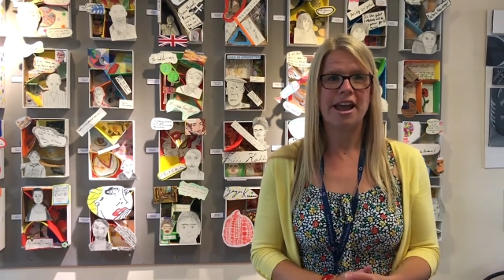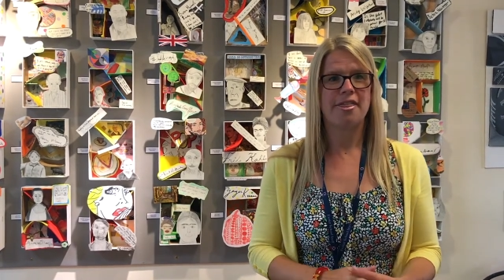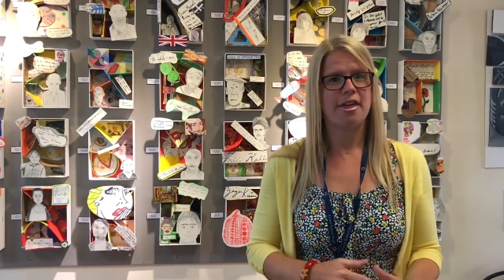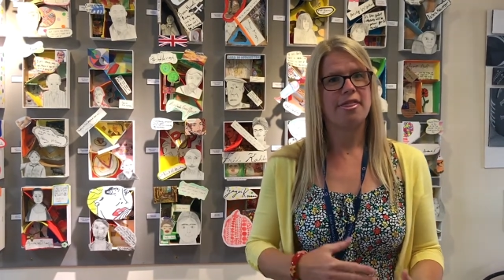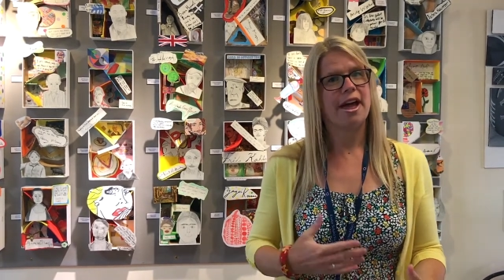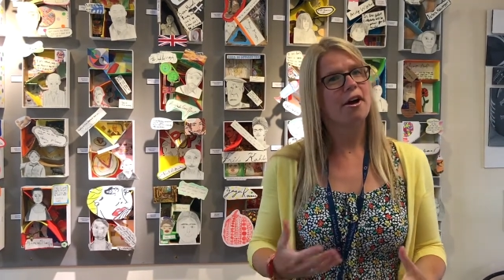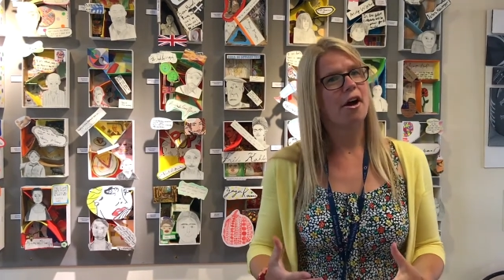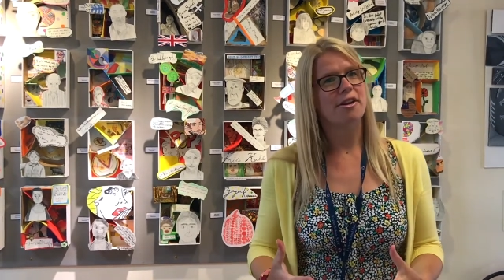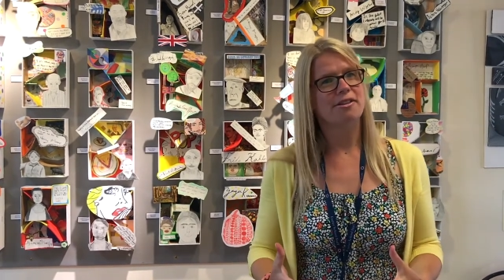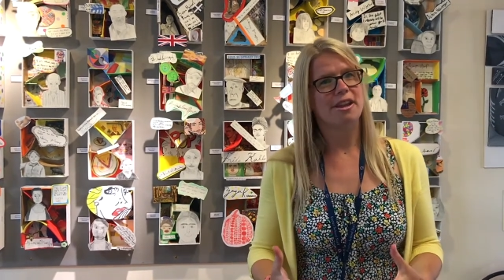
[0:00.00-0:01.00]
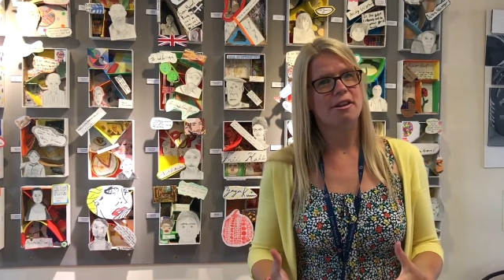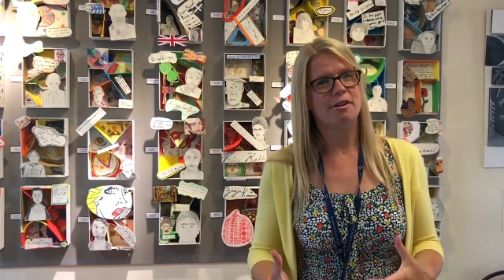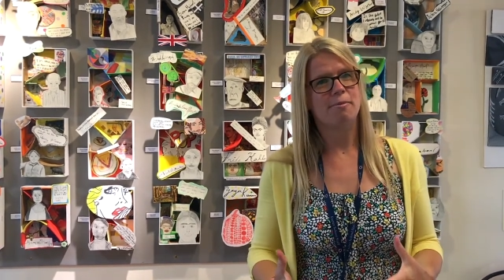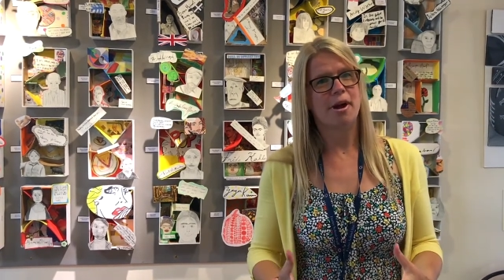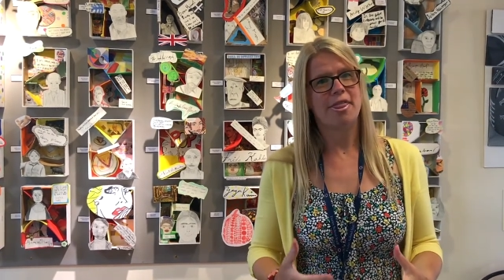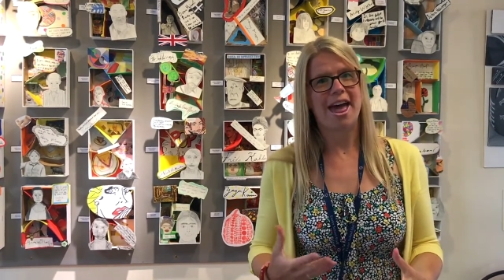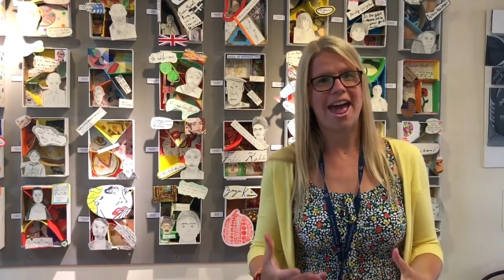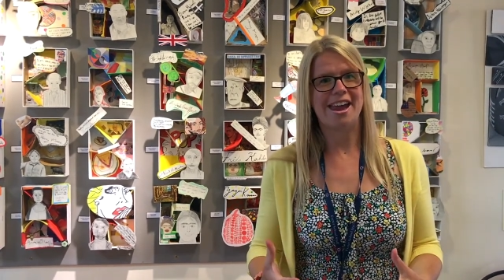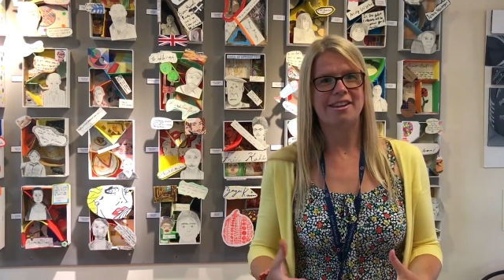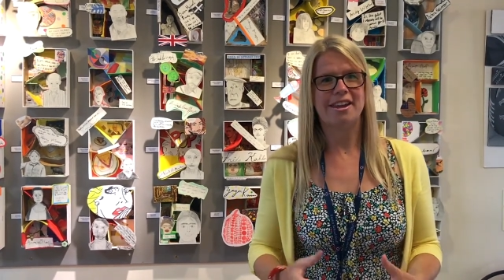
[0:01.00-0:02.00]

and then that card is then used by the head